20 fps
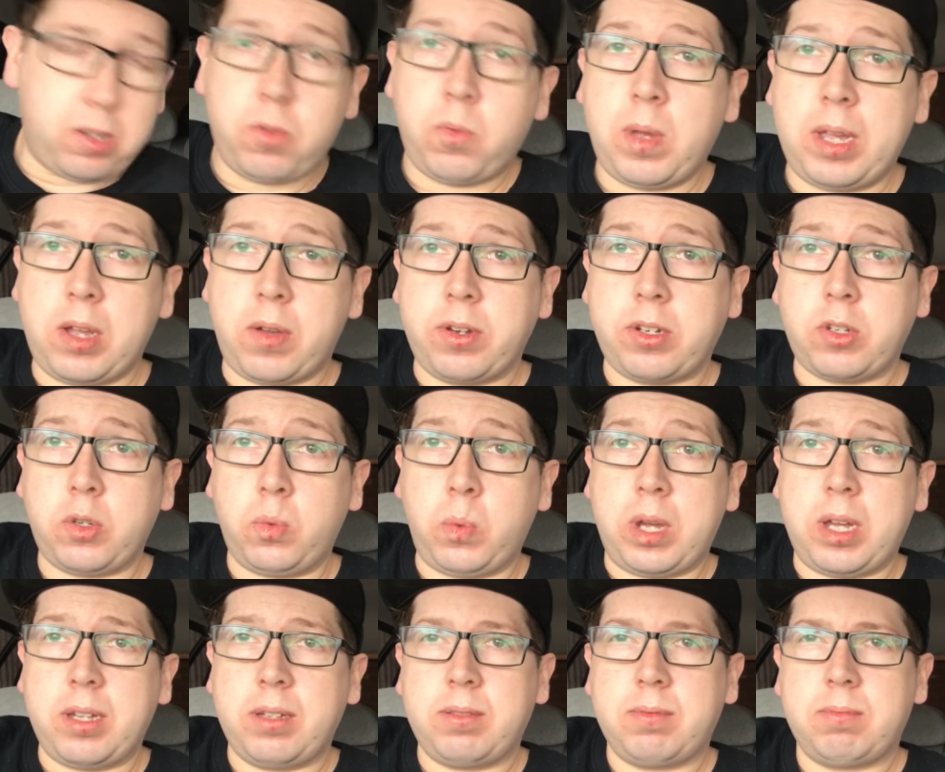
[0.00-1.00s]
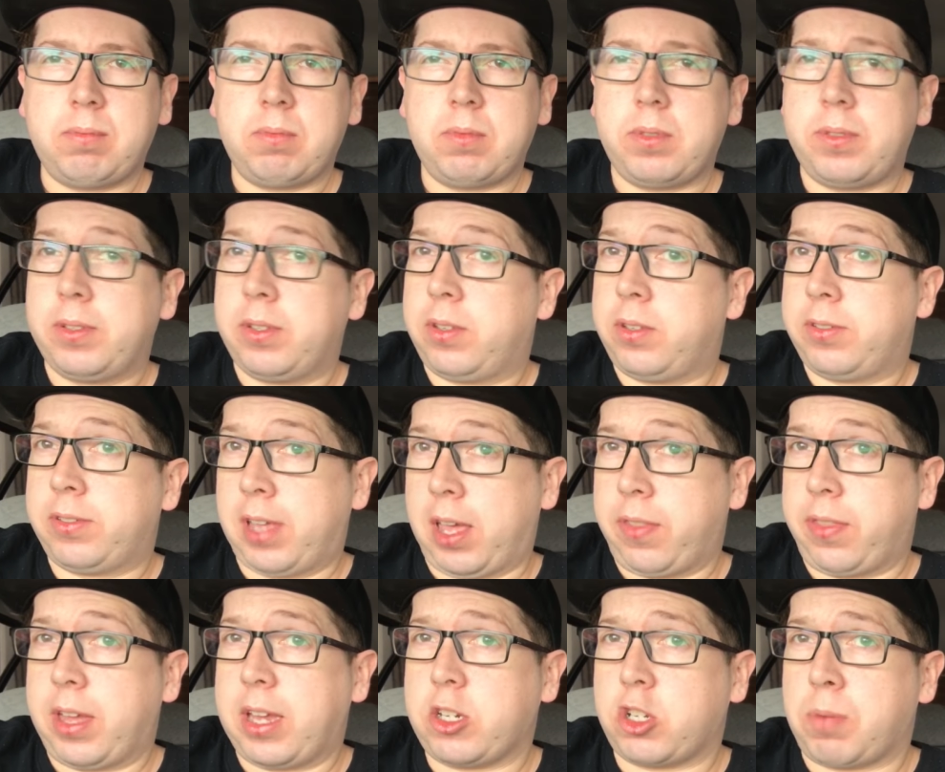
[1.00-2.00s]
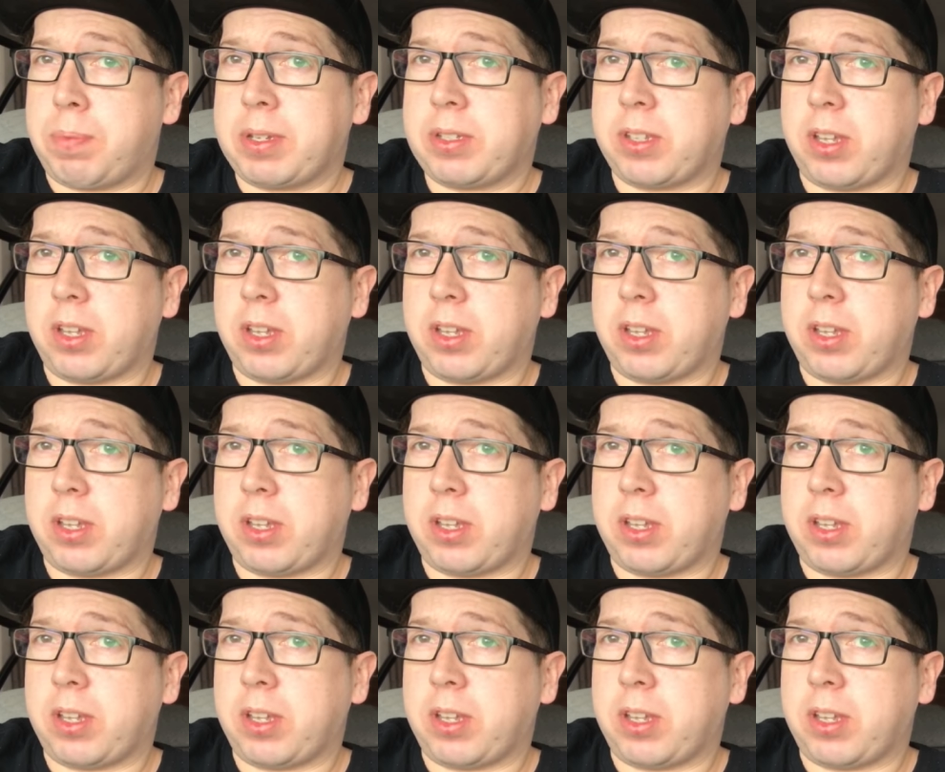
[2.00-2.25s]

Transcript: We're going to South Lane Shopping